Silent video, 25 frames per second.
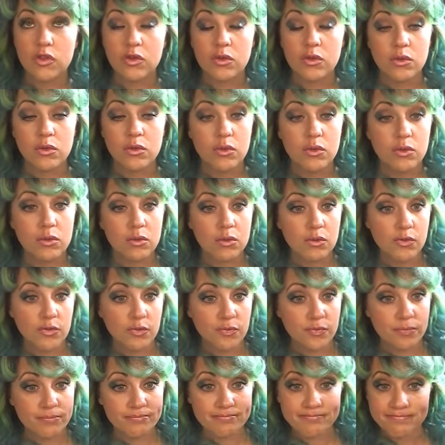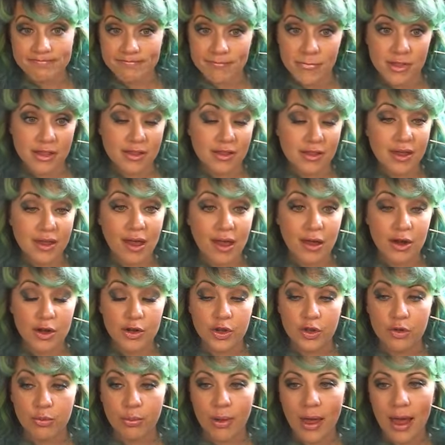to seek out a
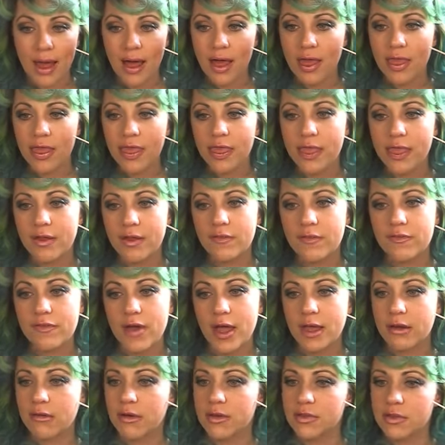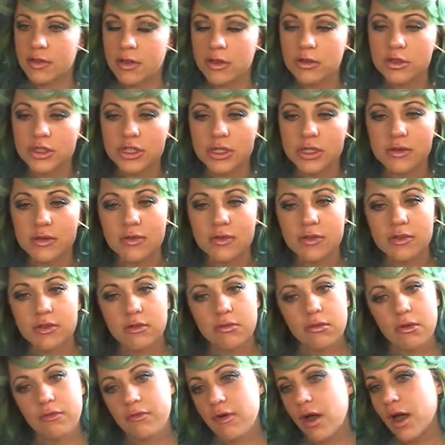new path, find resolutions,
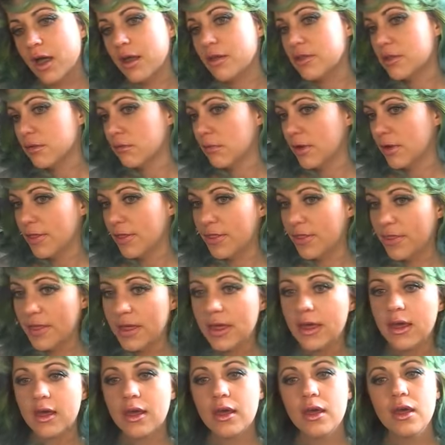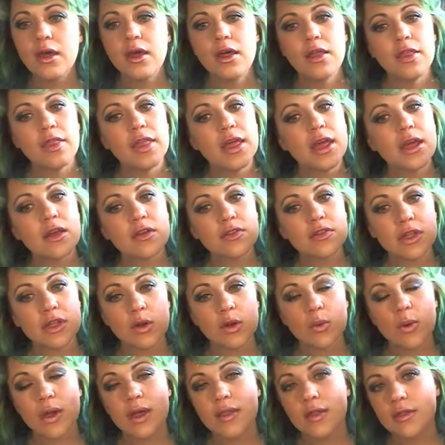to revise and rethink things in
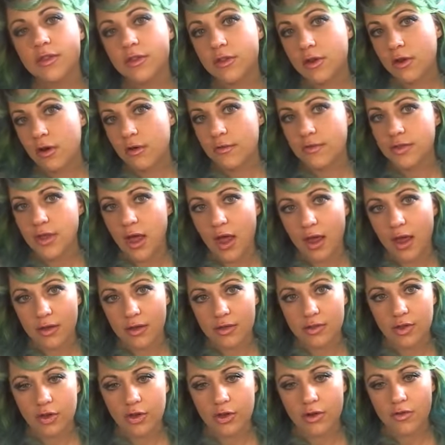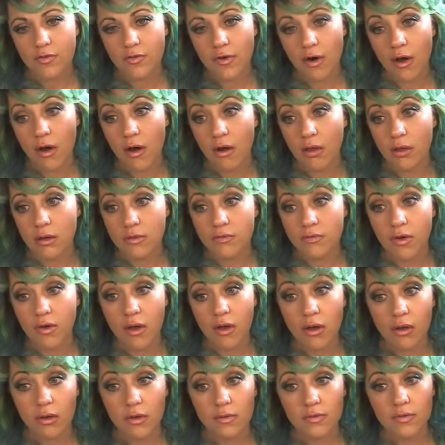a way that serves the highest good for all
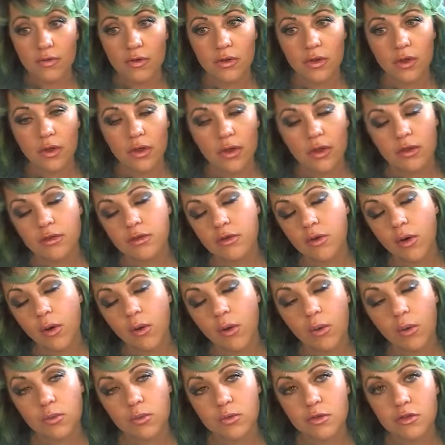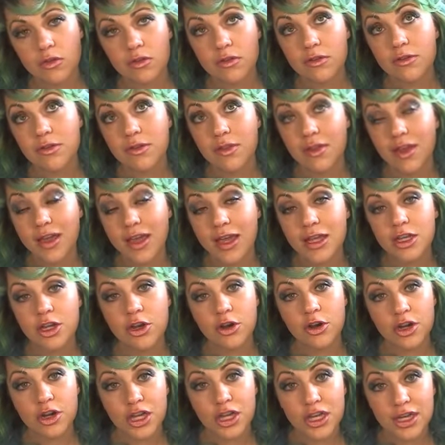involved don't dig in
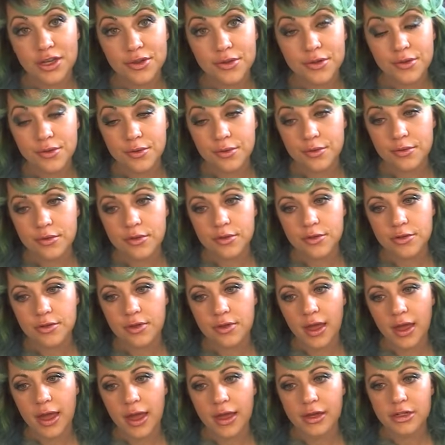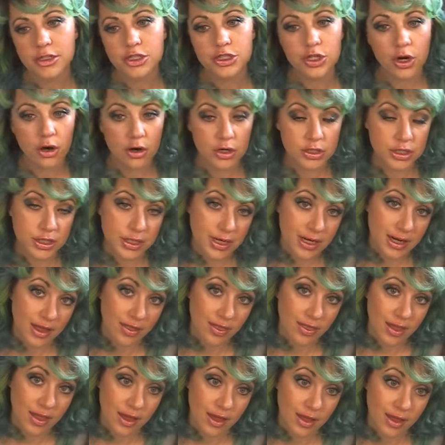your heels and charge at
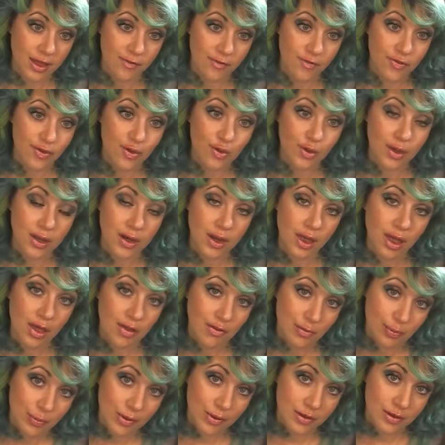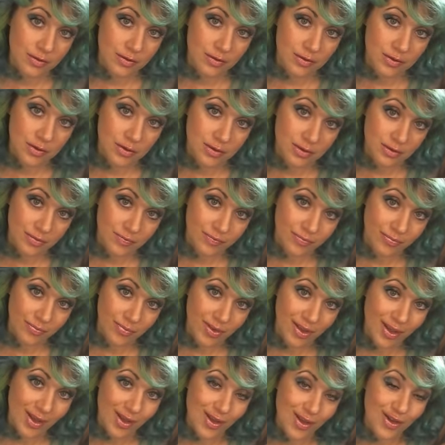anything if you can help it.
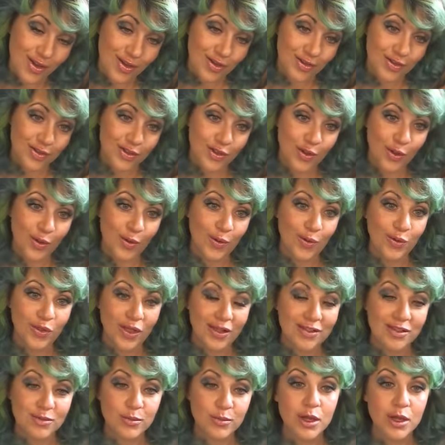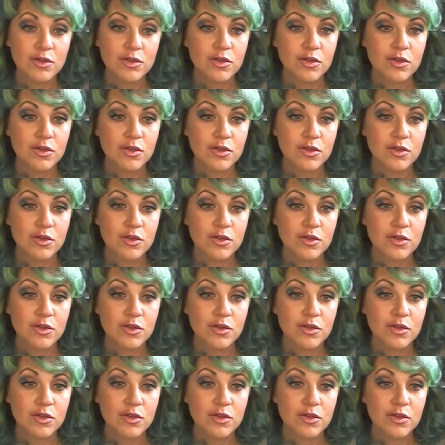So that's my